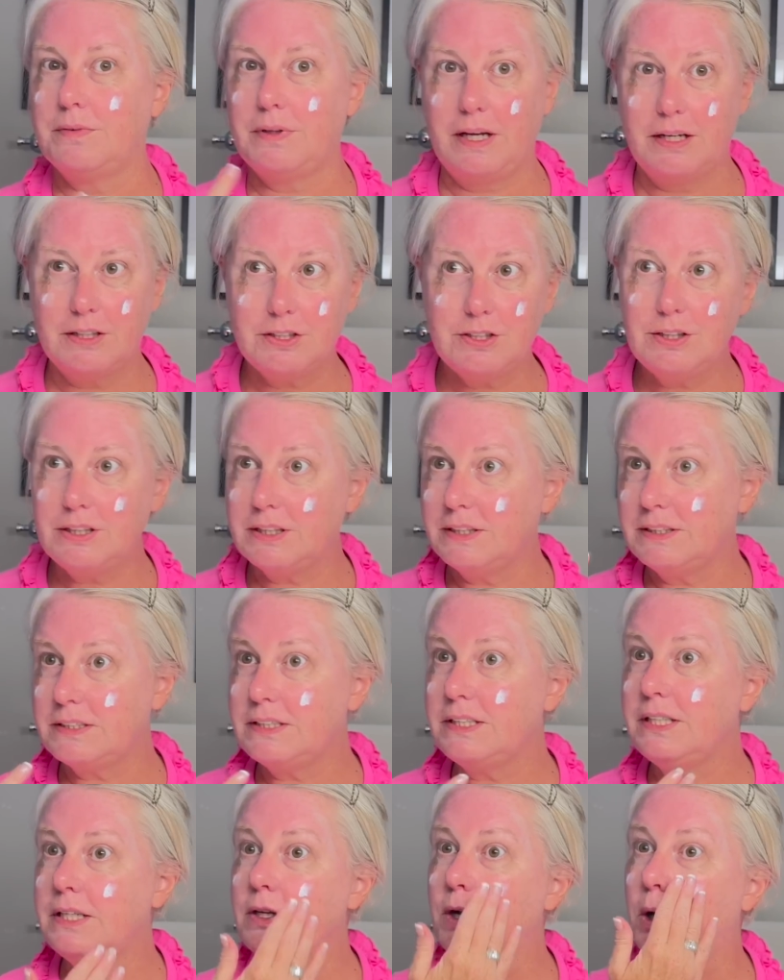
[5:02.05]
as you can
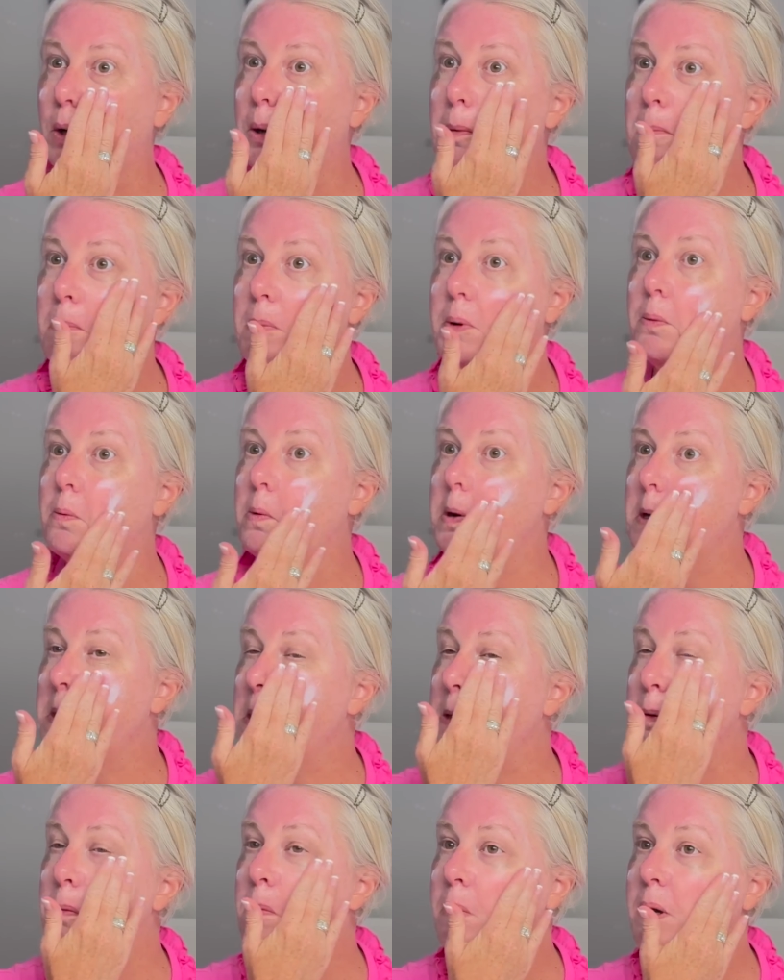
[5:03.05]
see here, but when
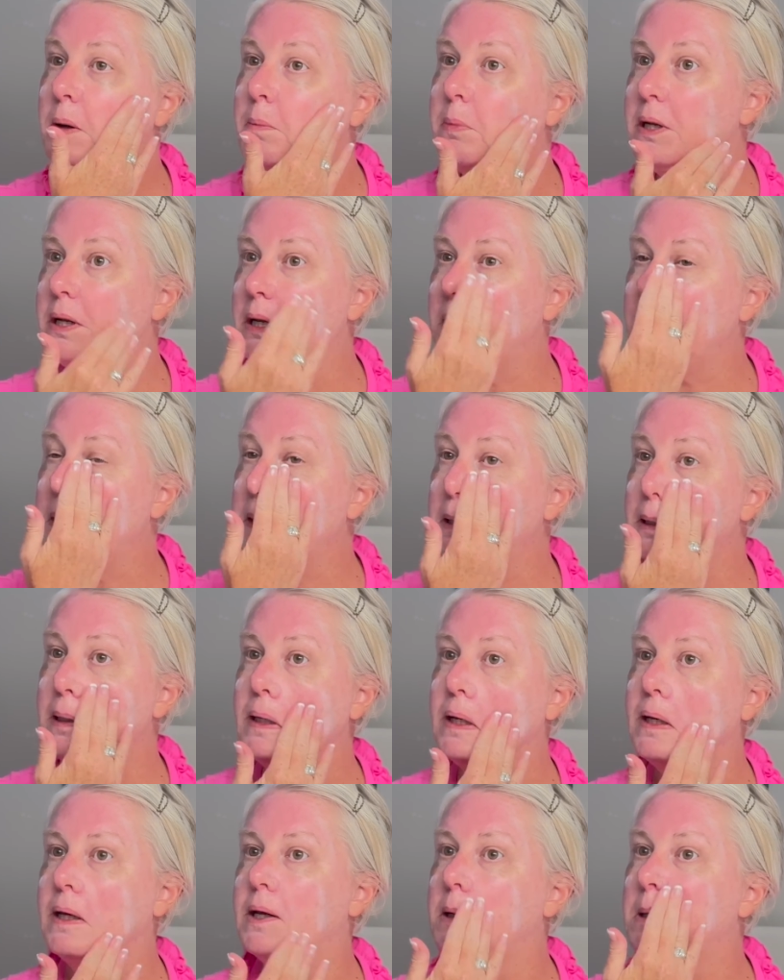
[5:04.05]
you rub it in,
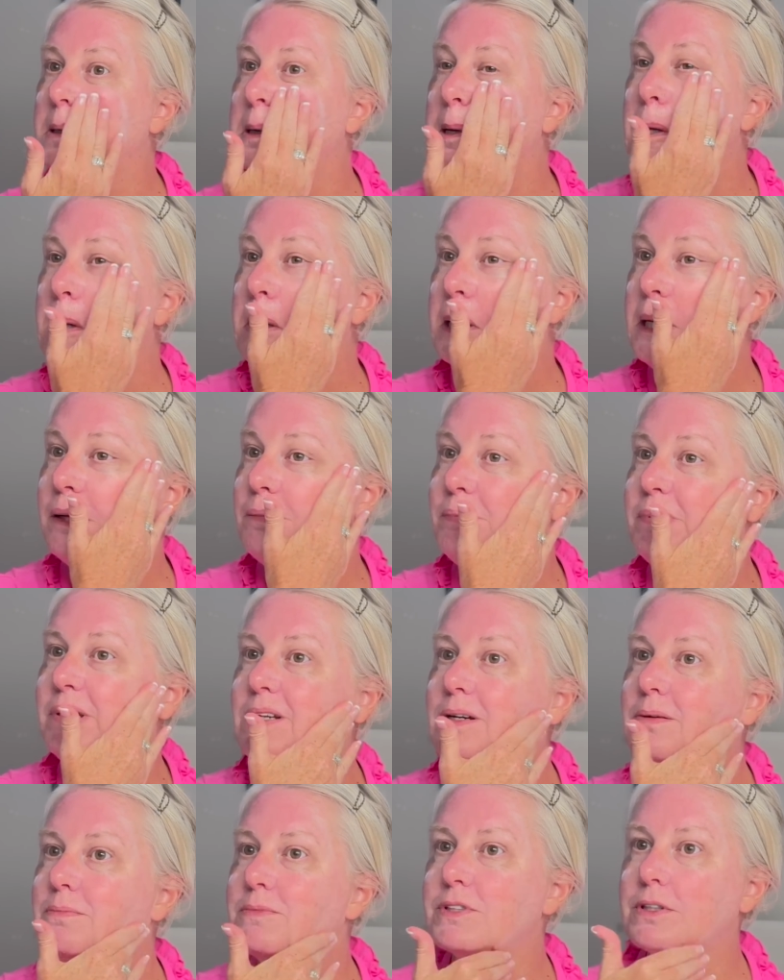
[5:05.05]
it
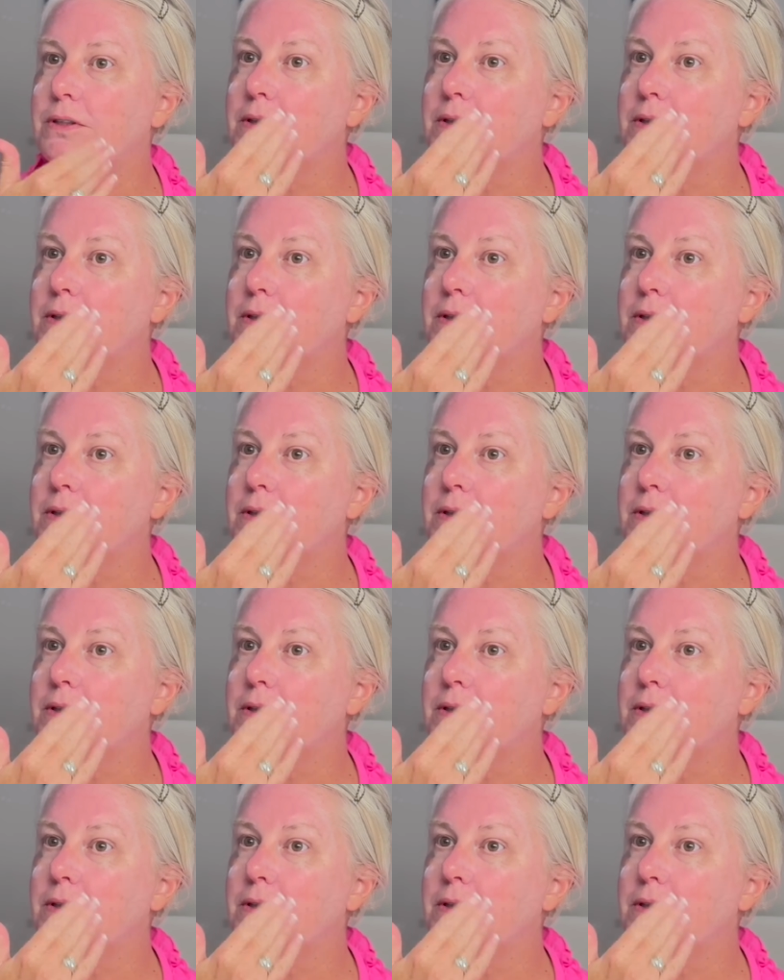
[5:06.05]
becomes